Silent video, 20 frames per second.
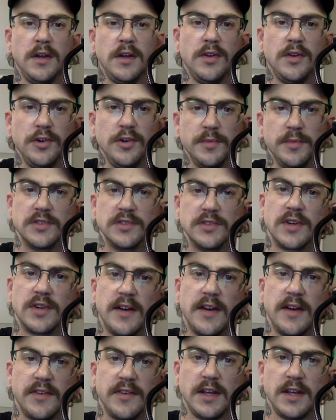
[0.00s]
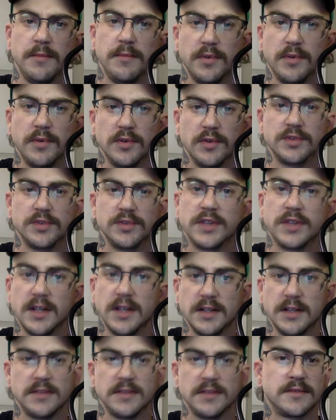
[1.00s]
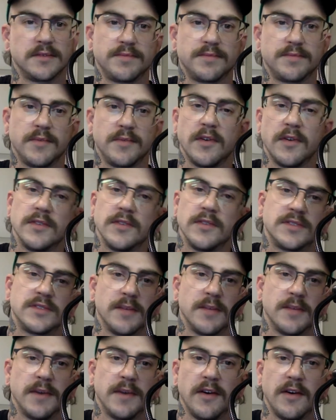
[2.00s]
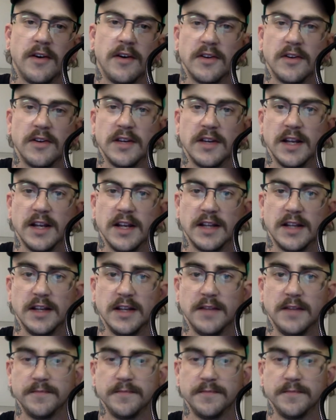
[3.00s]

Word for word: human trafficking bullshit is somehow all connected.